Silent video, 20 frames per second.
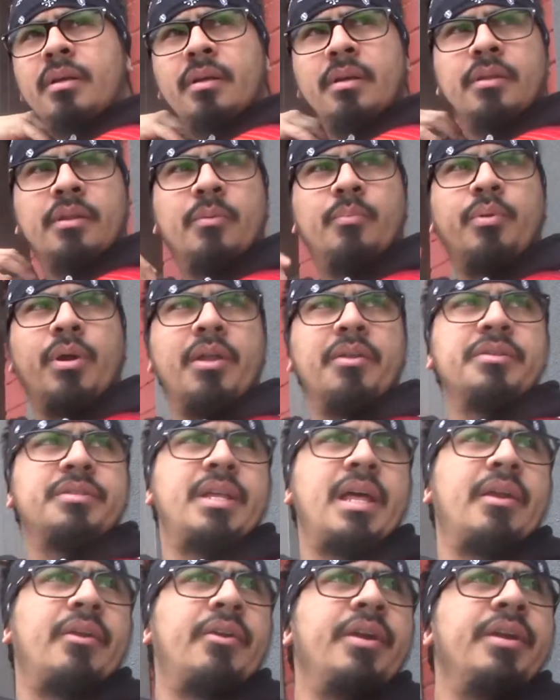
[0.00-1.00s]
the brothers
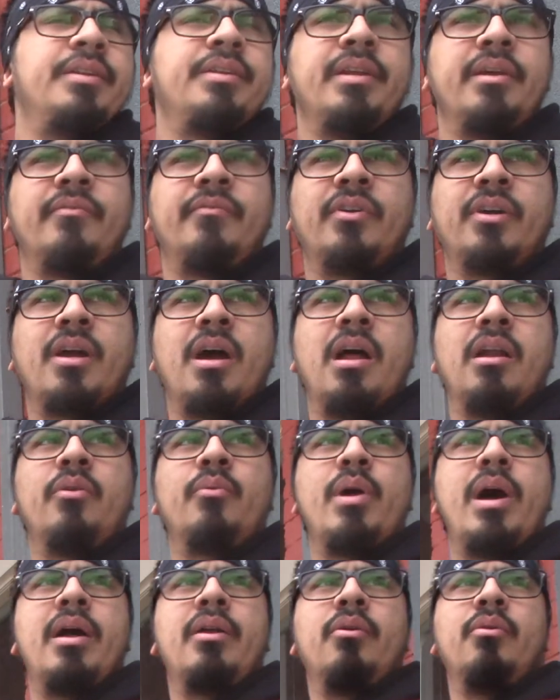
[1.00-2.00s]
that are in Denver,
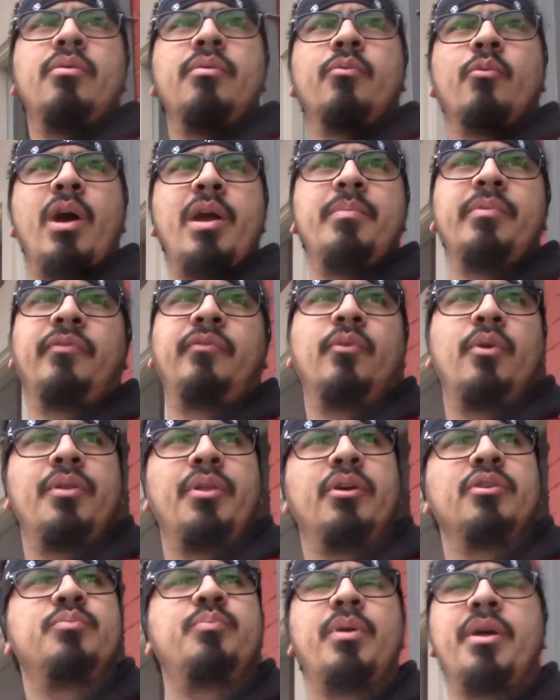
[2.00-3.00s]
Colorado, way before
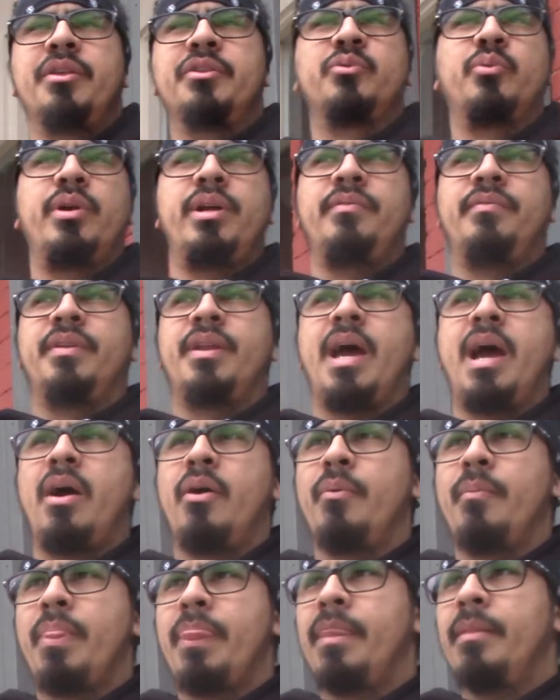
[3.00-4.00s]
those brothers were even
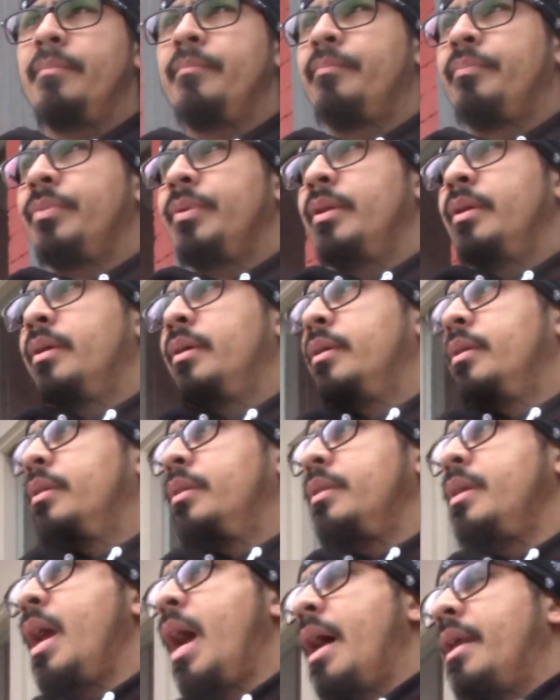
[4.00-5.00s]
out, you had